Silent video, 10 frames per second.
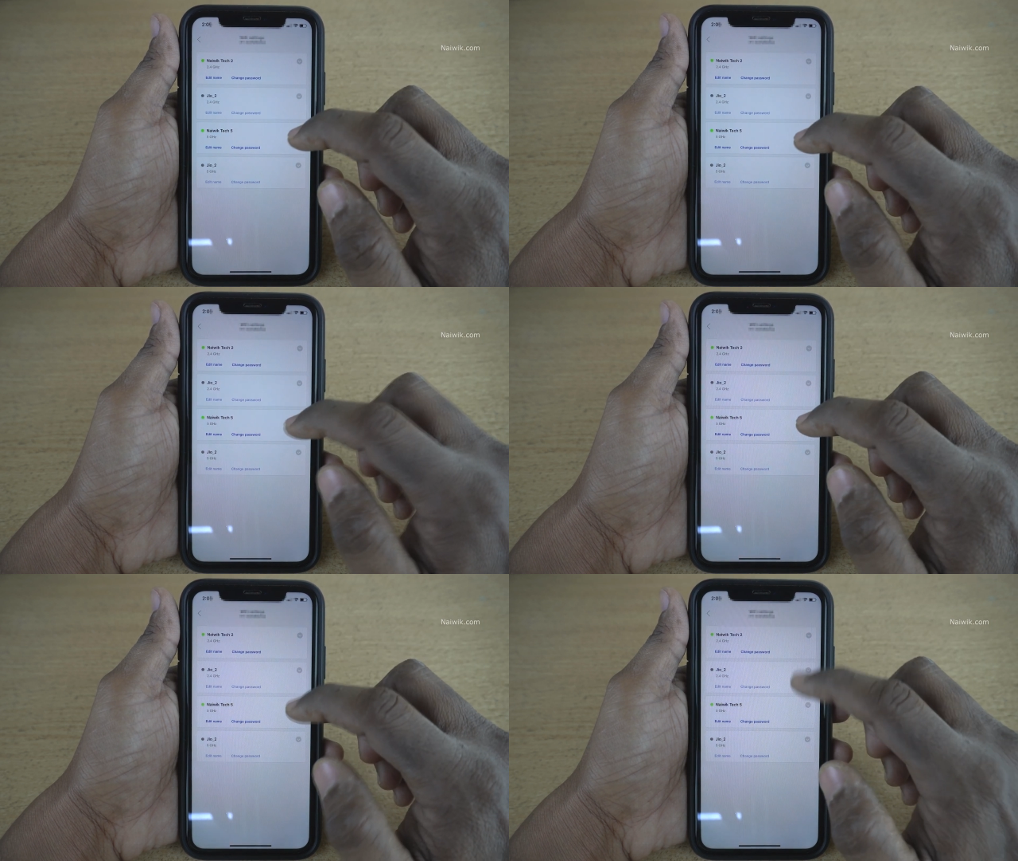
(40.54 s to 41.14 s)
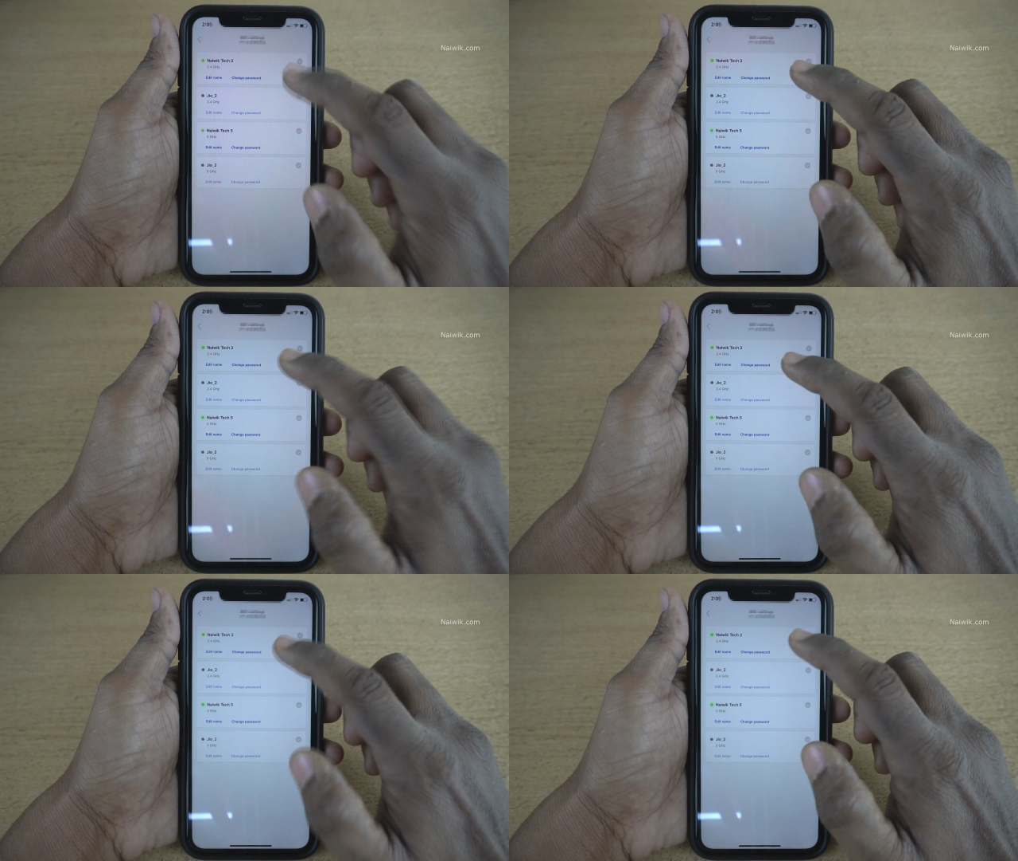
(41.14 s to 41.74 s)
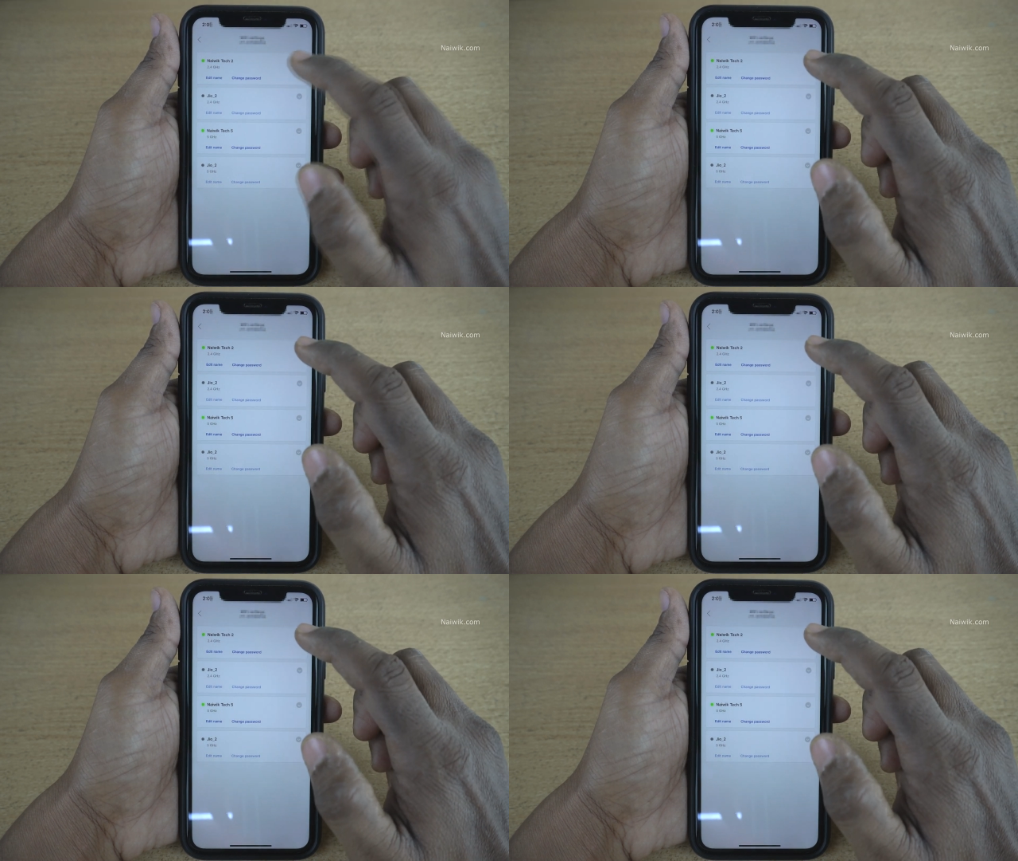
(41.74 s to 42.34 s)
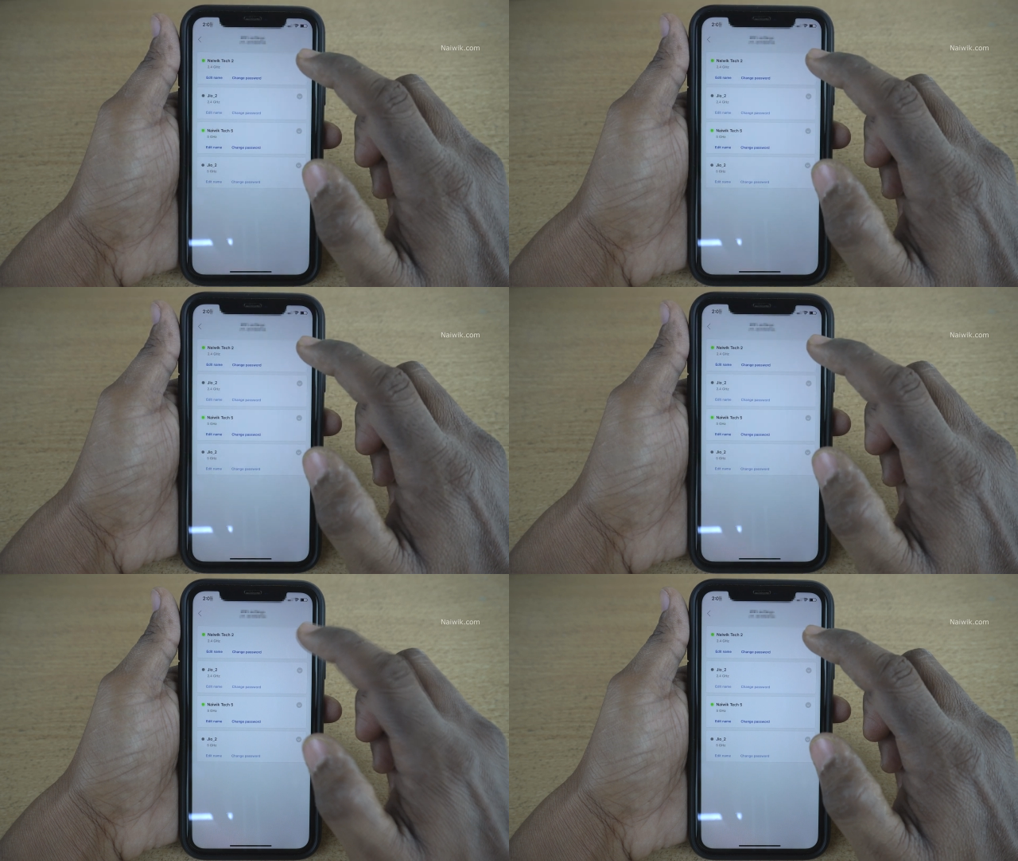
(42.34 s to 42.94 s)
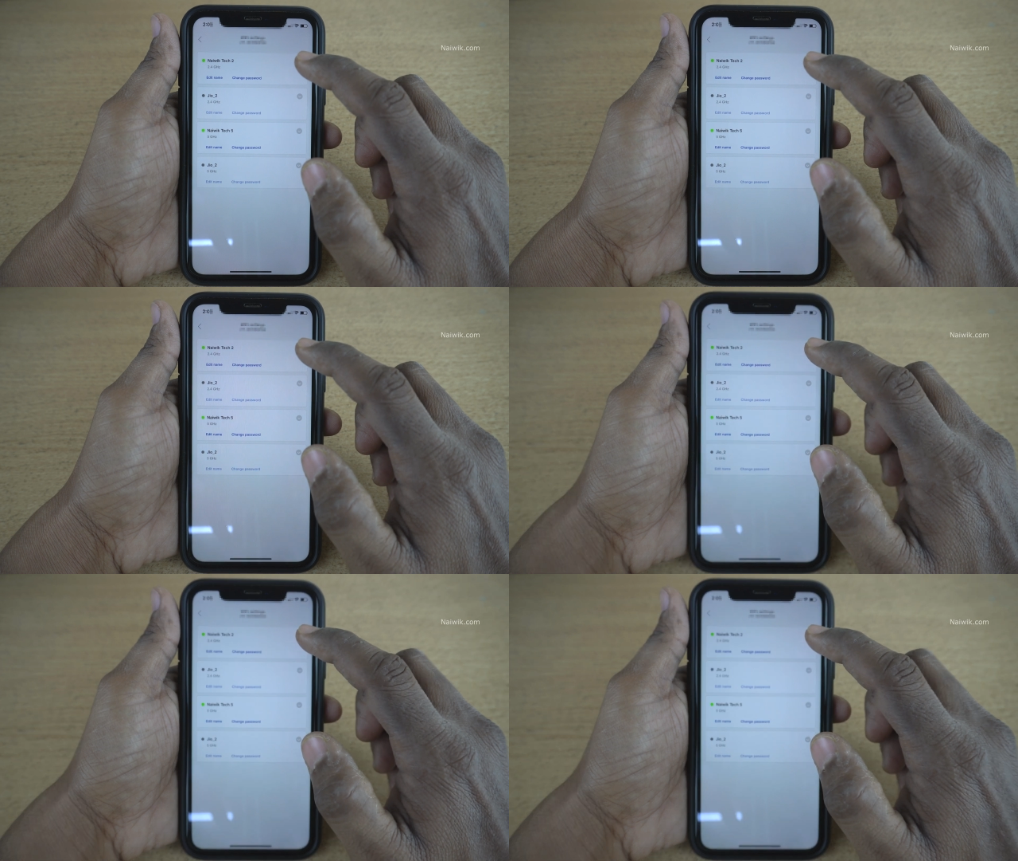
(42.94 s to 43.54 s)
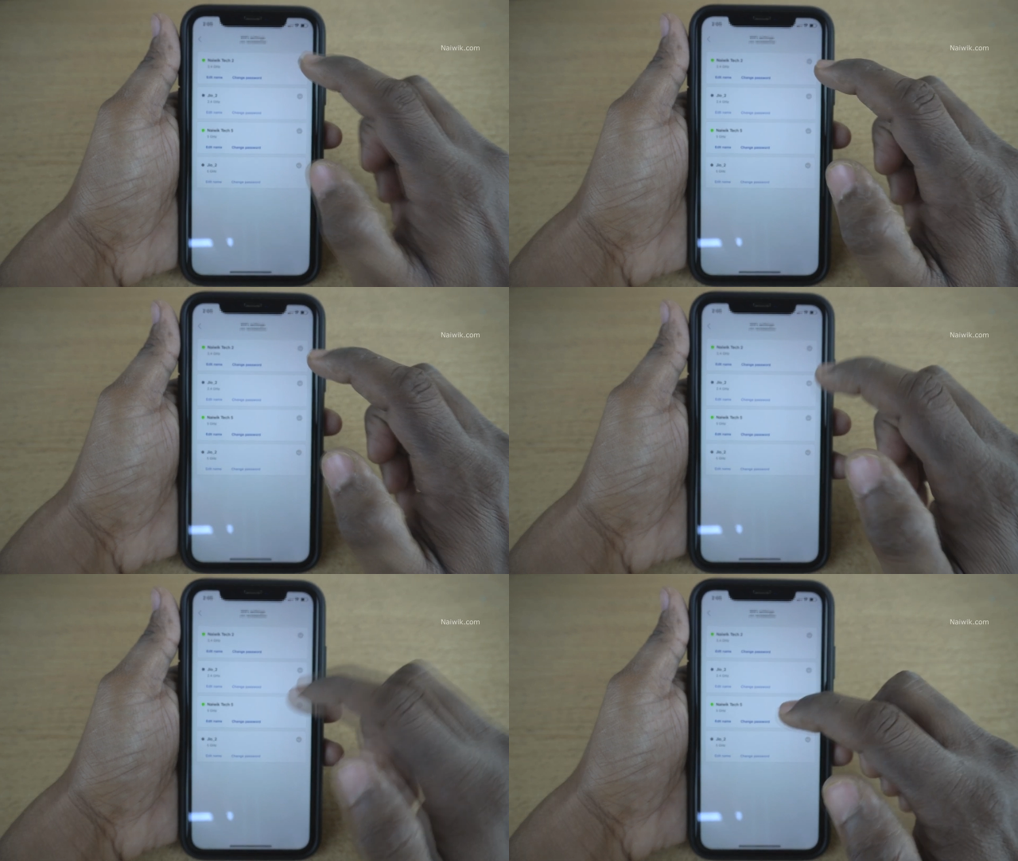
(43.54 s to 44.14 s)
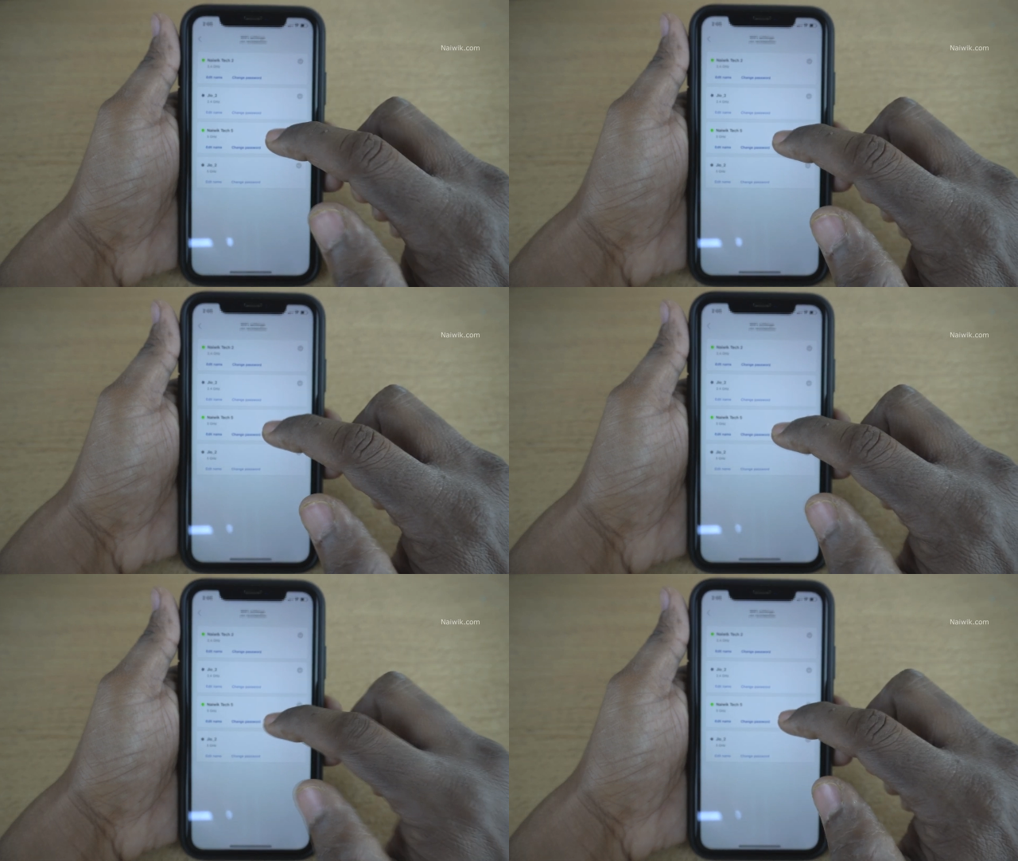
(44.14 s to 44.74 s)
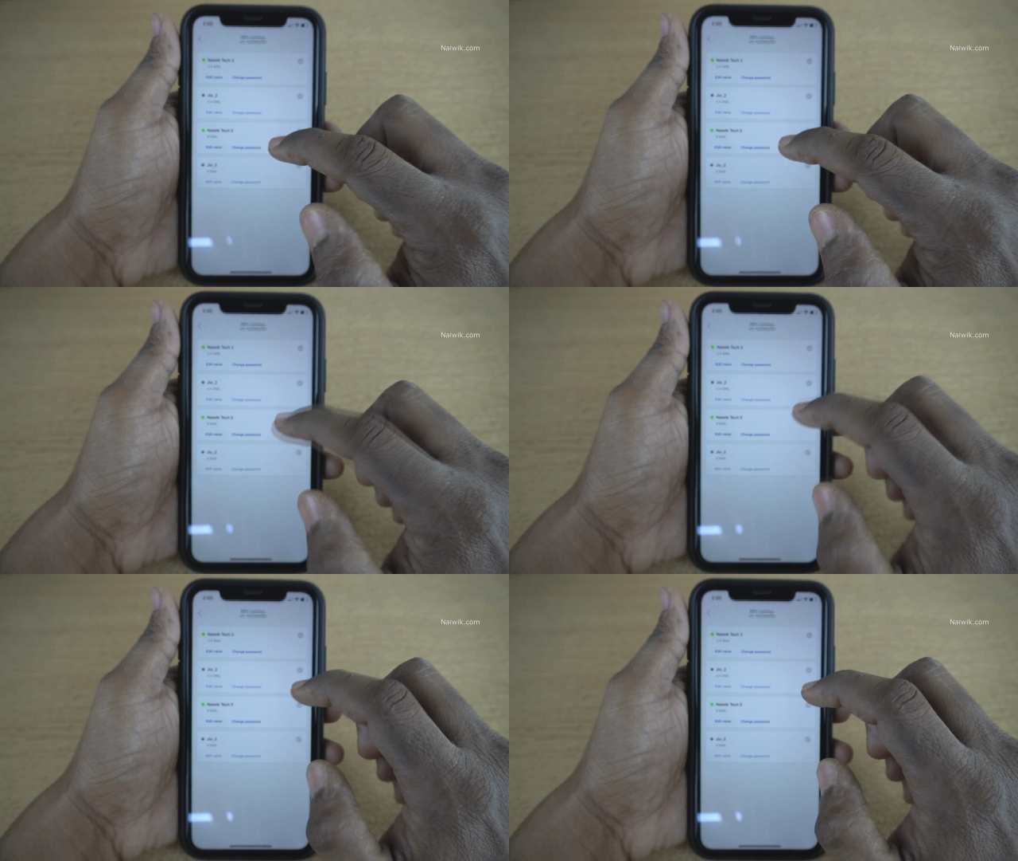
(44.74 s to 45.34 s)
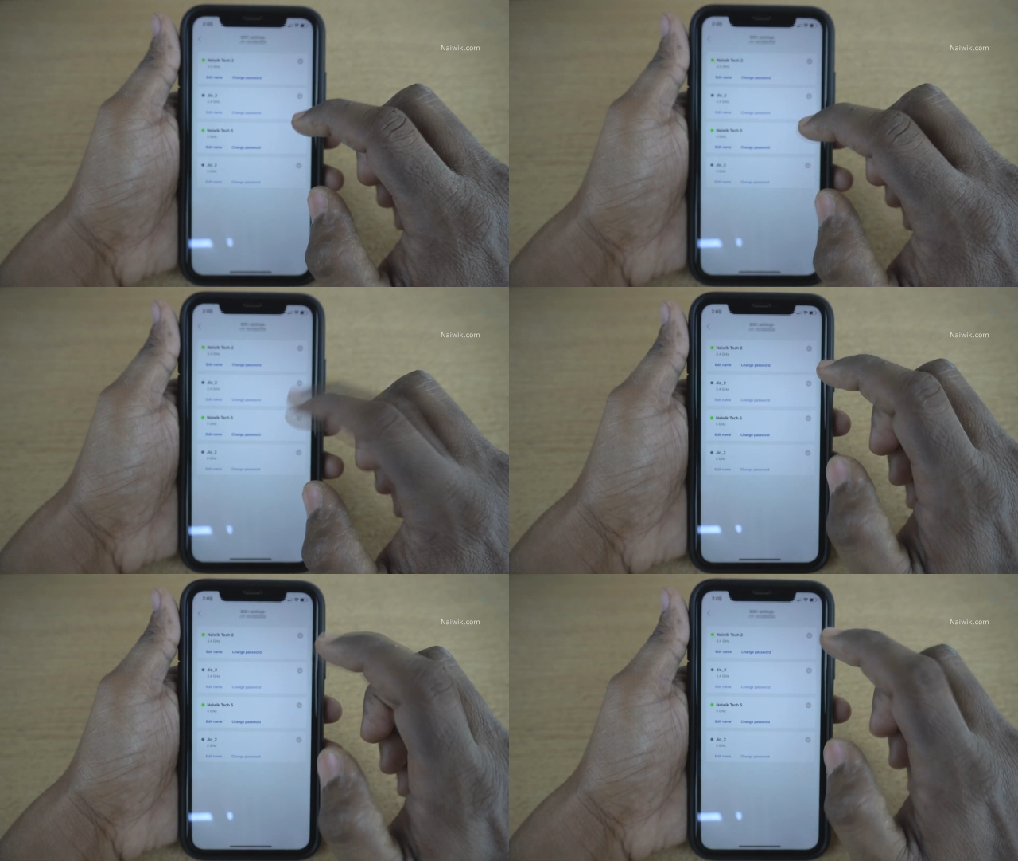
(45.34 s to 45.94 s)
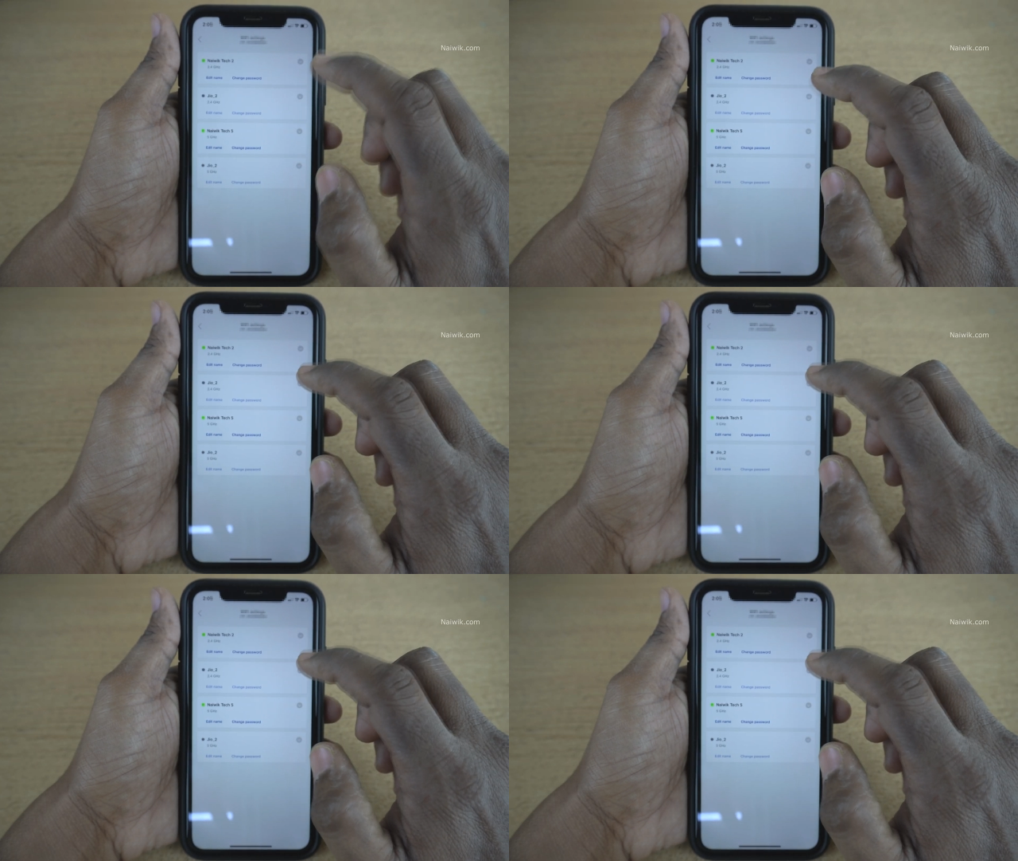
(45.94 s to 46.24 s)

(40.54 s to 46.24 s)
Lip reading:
No face is visible, so there are no lips to read.